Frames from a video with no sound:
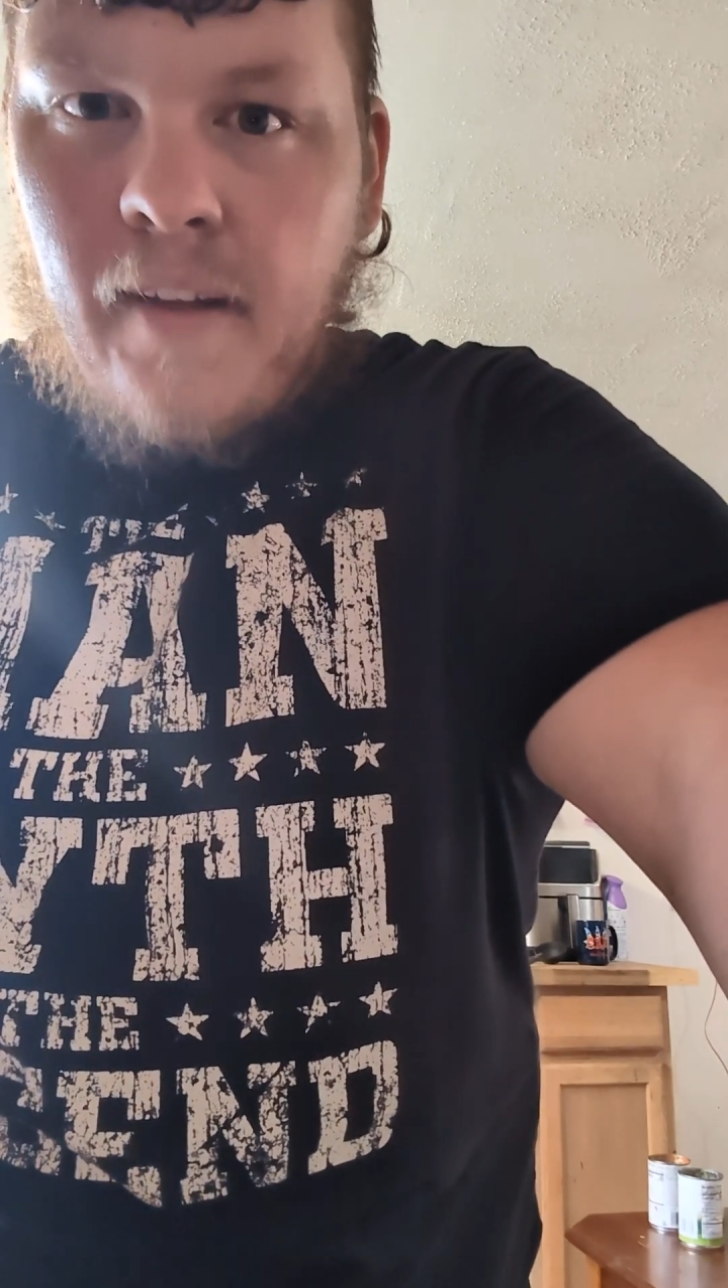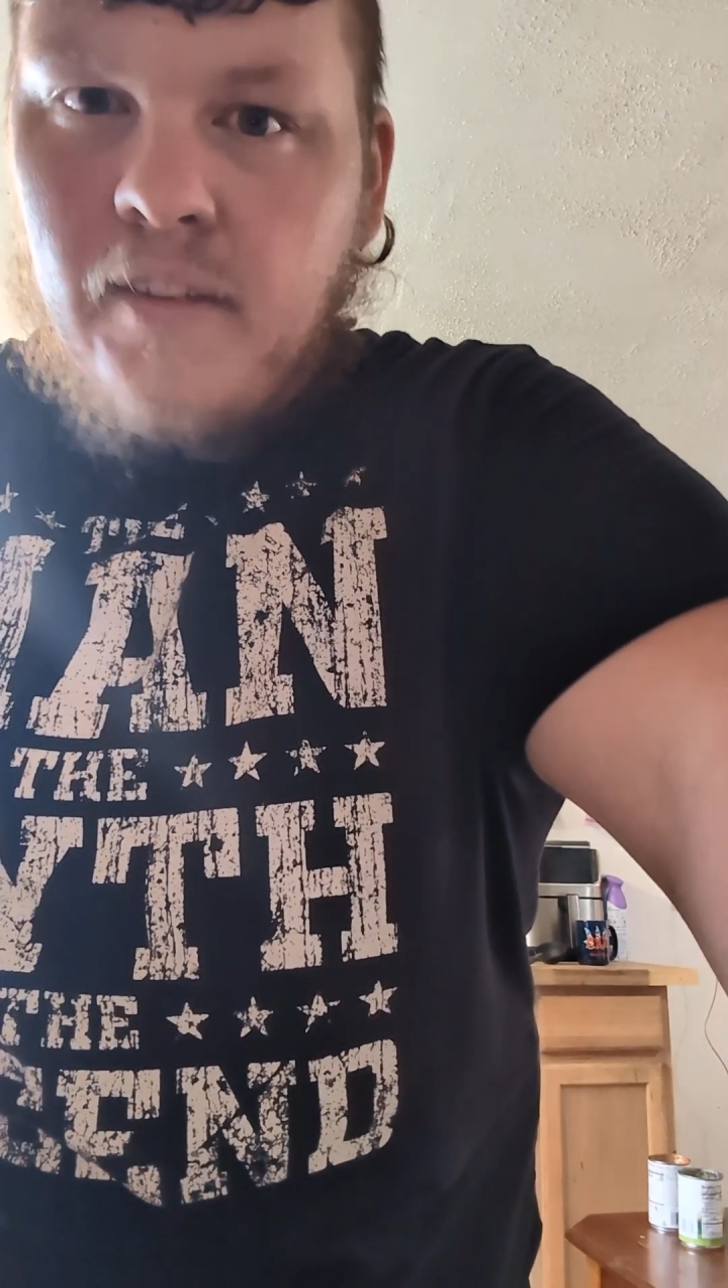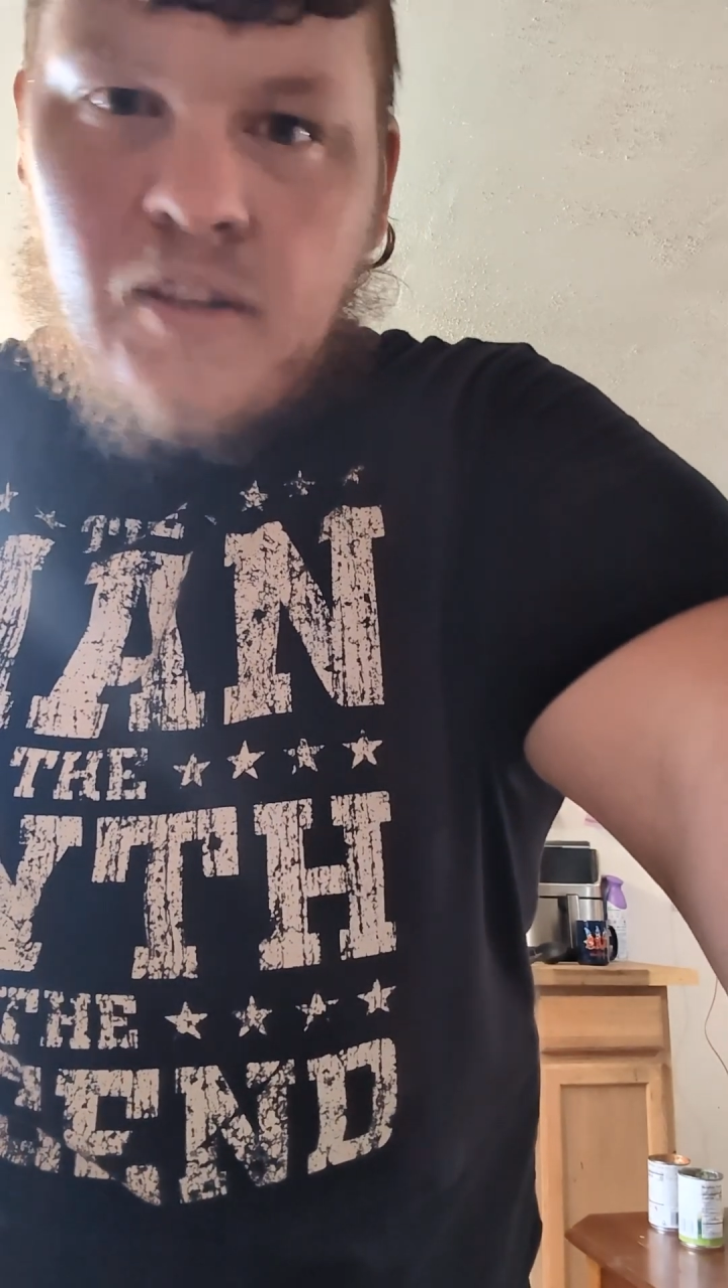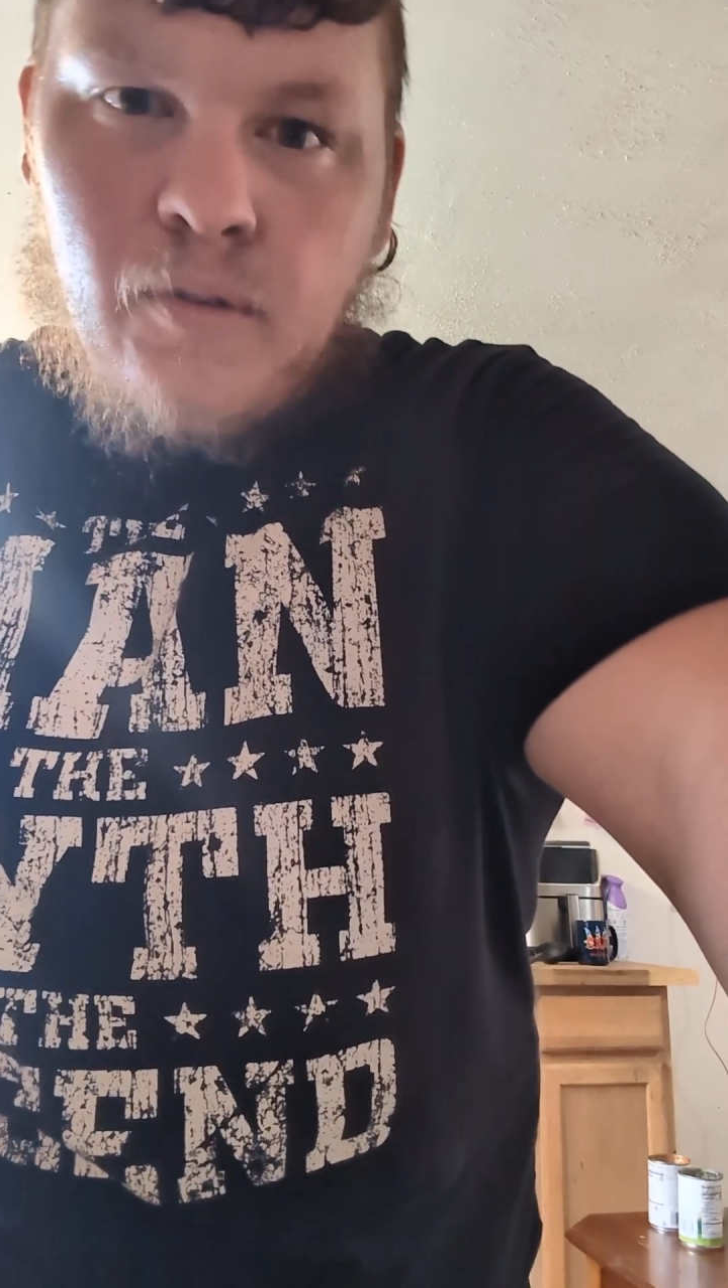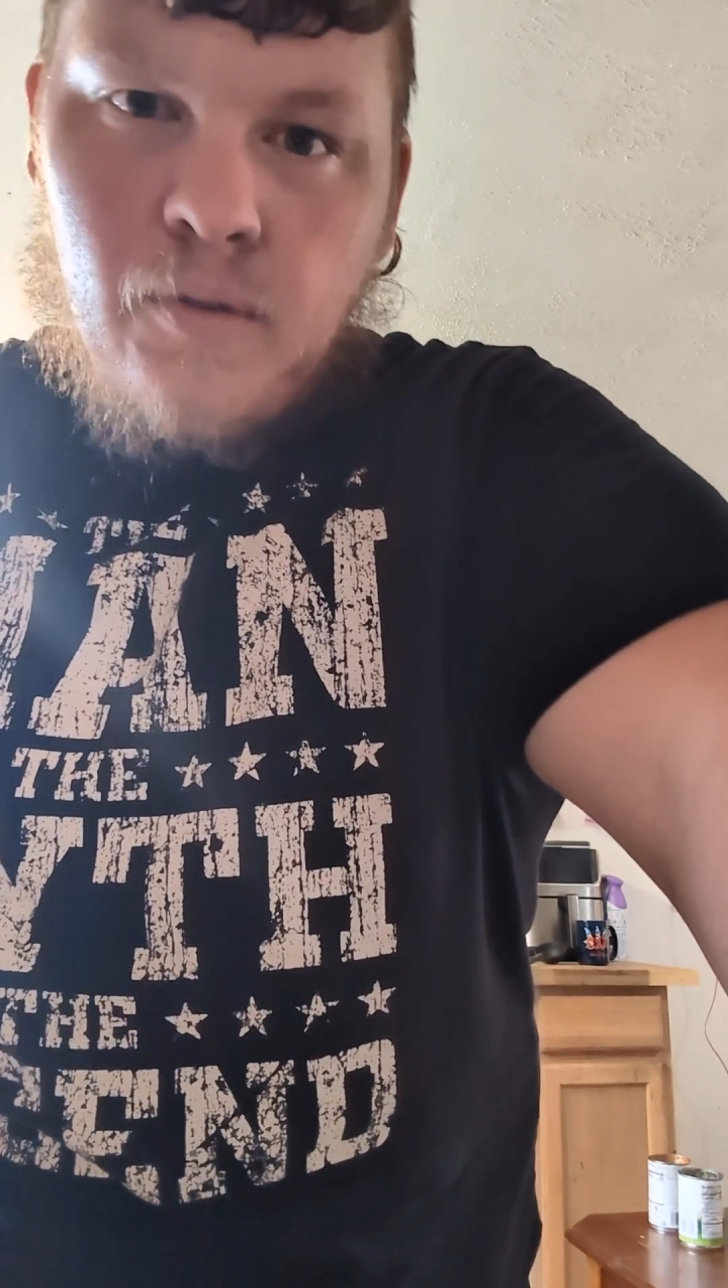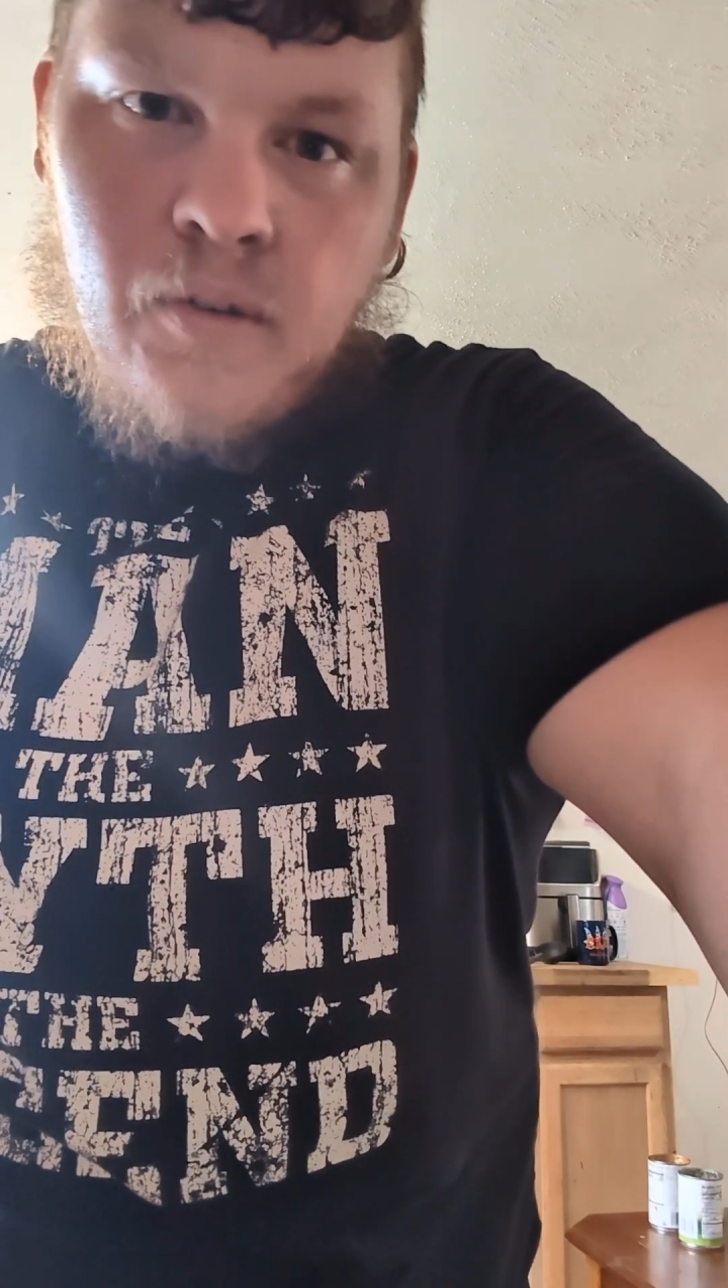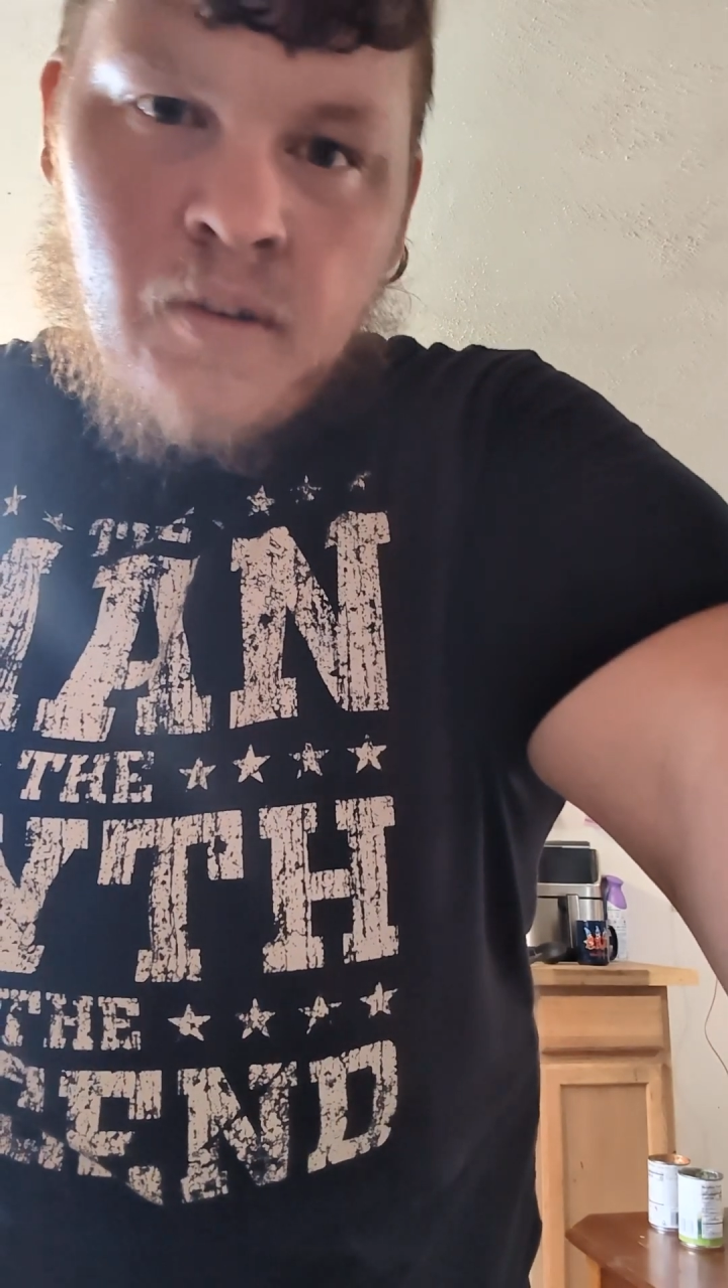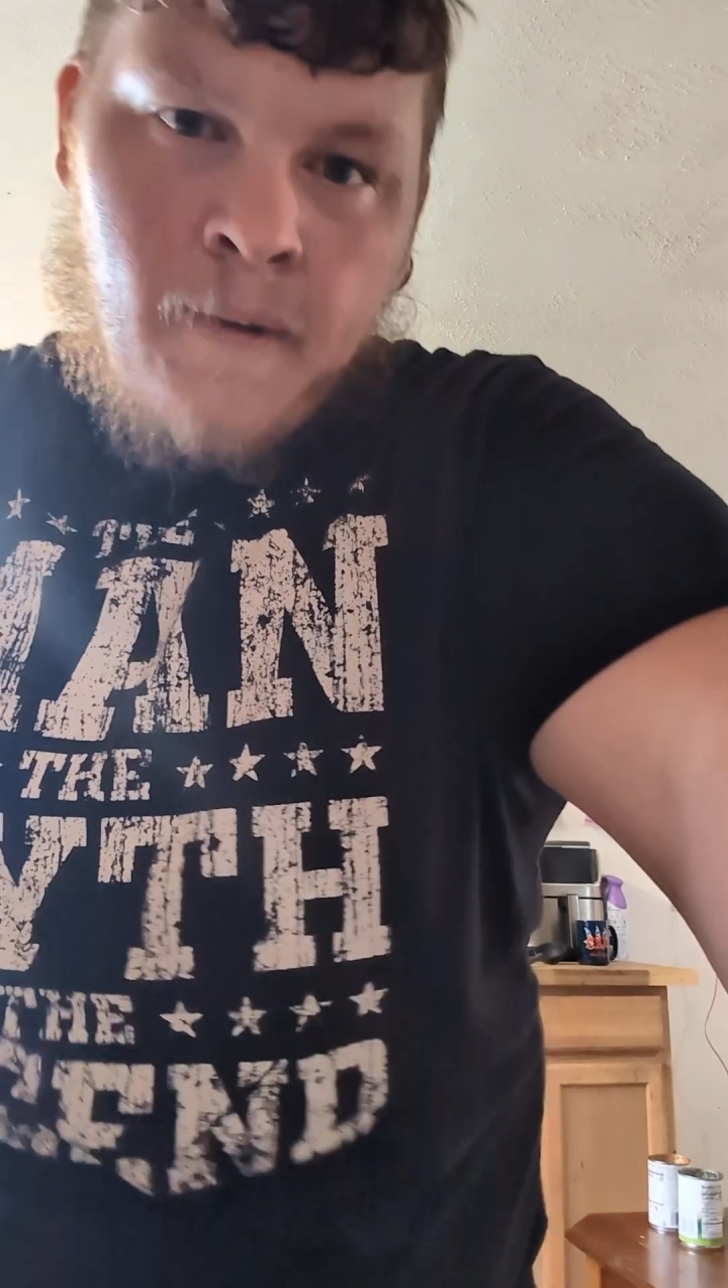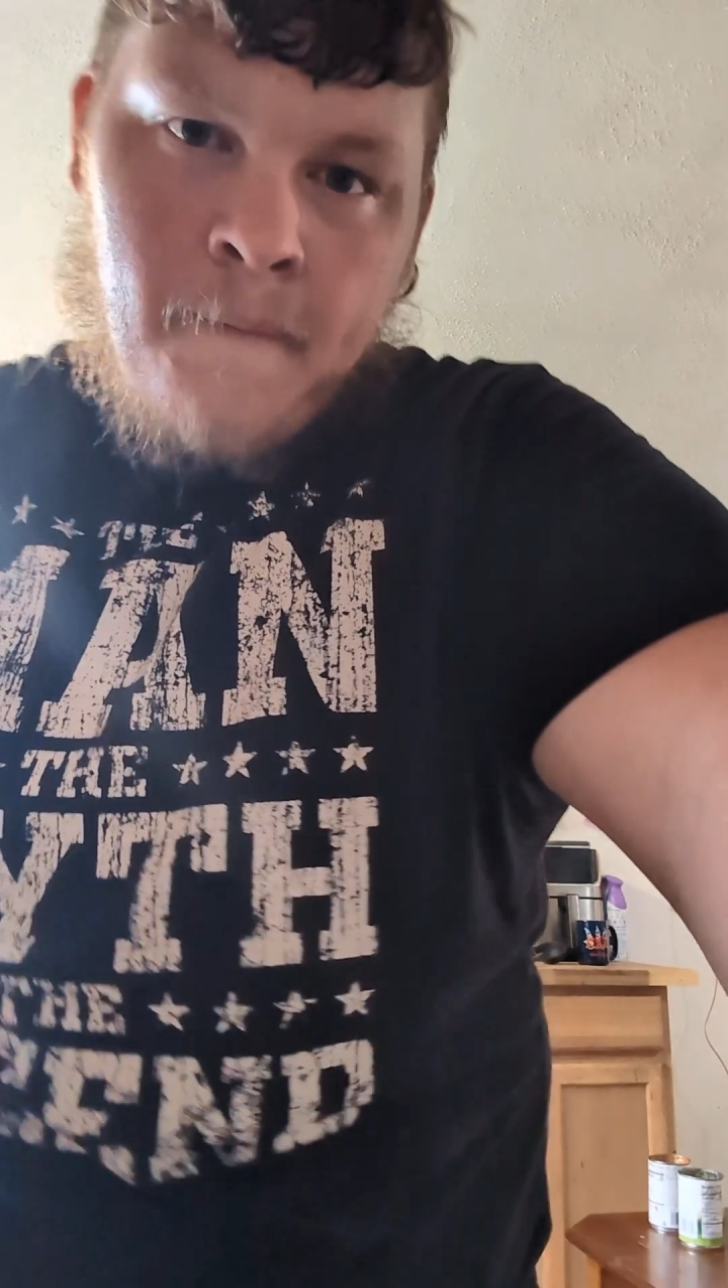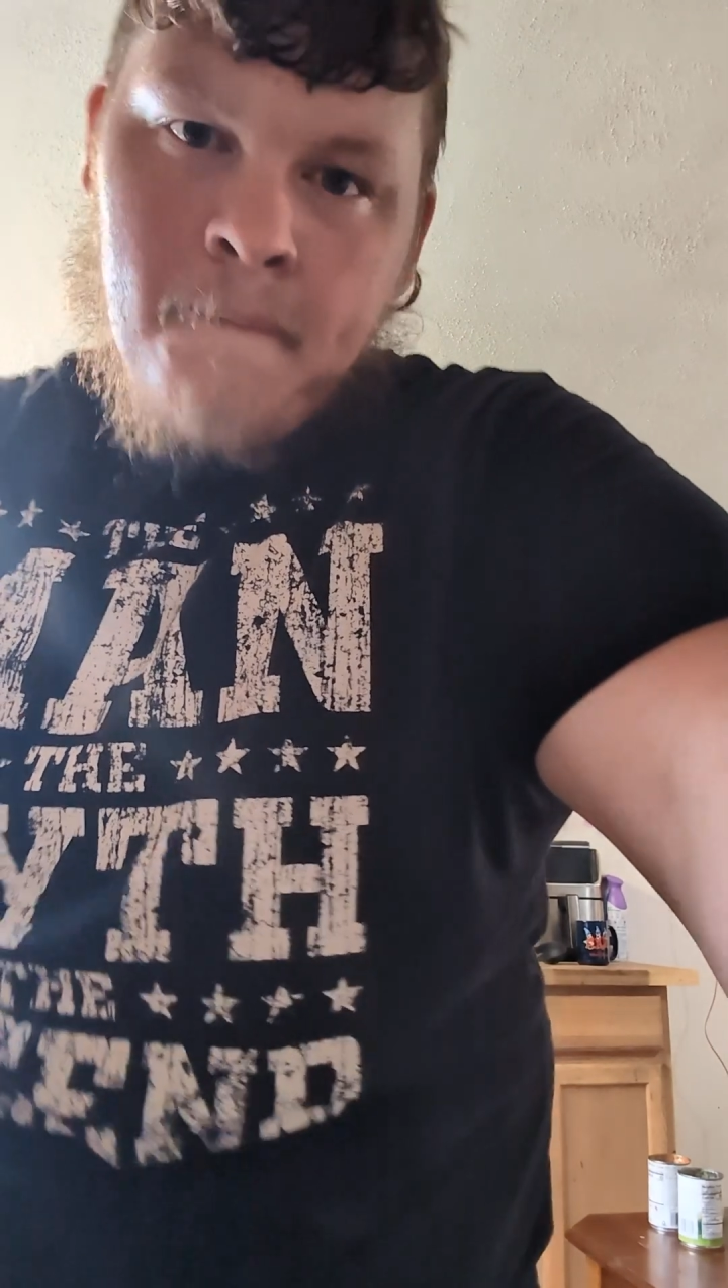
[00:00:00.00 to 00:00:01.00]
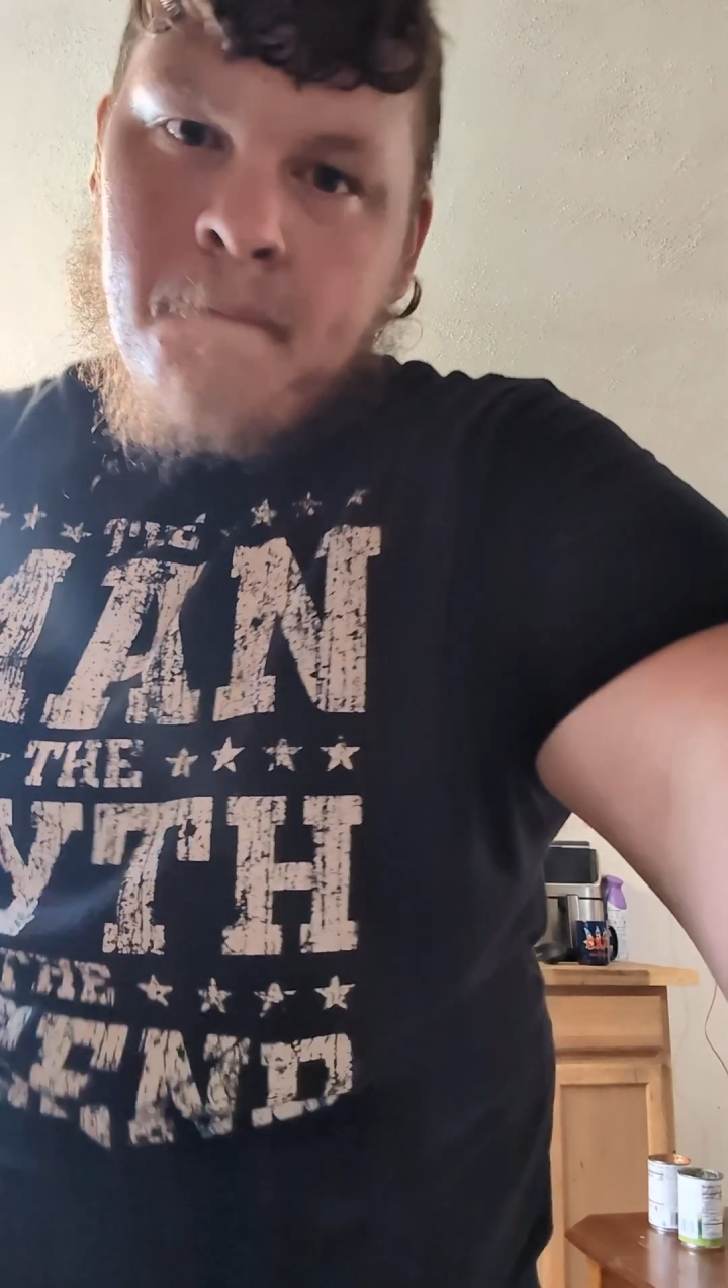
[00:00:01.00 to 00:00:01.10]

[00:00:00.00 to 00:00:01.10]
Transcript: that's cool.